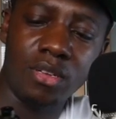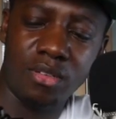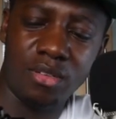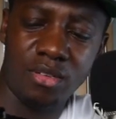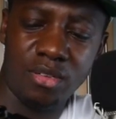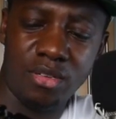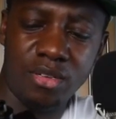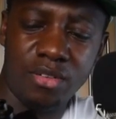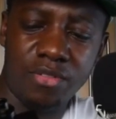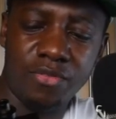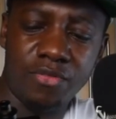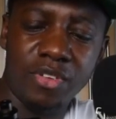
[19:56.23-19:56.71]

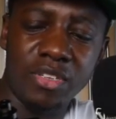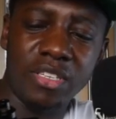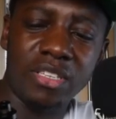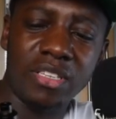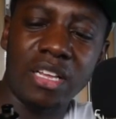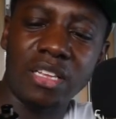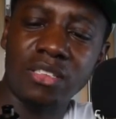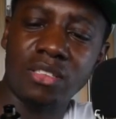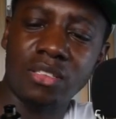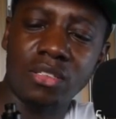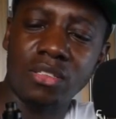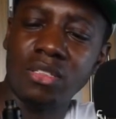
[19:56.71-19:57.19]
I think
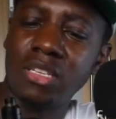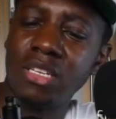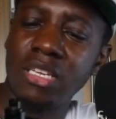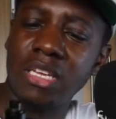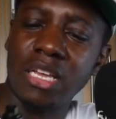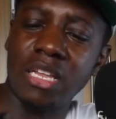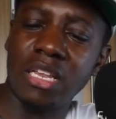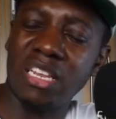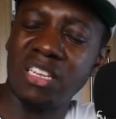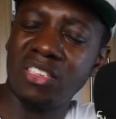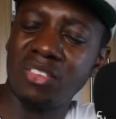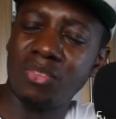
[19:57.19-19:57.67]

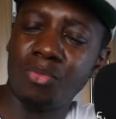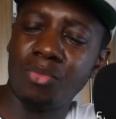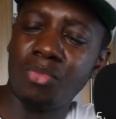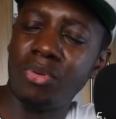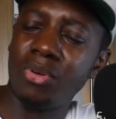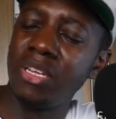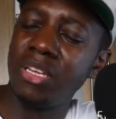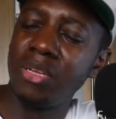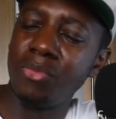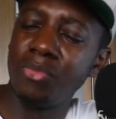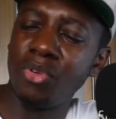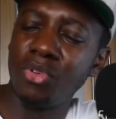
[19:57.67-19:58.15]
that's
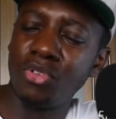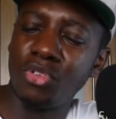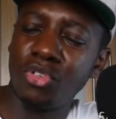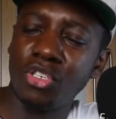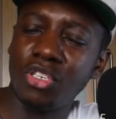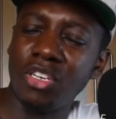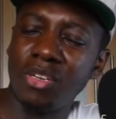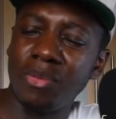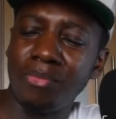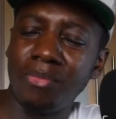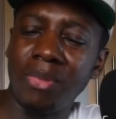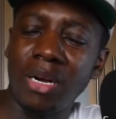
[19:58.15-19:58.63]
pretty much
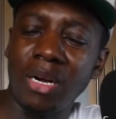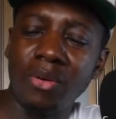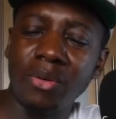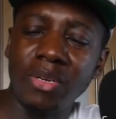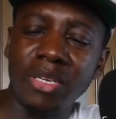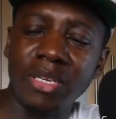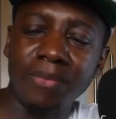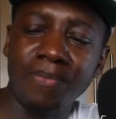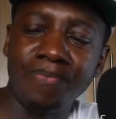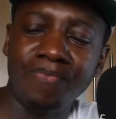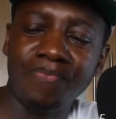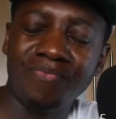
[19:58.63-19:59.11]
about
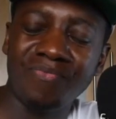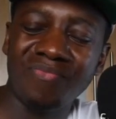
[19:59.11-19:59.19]
it.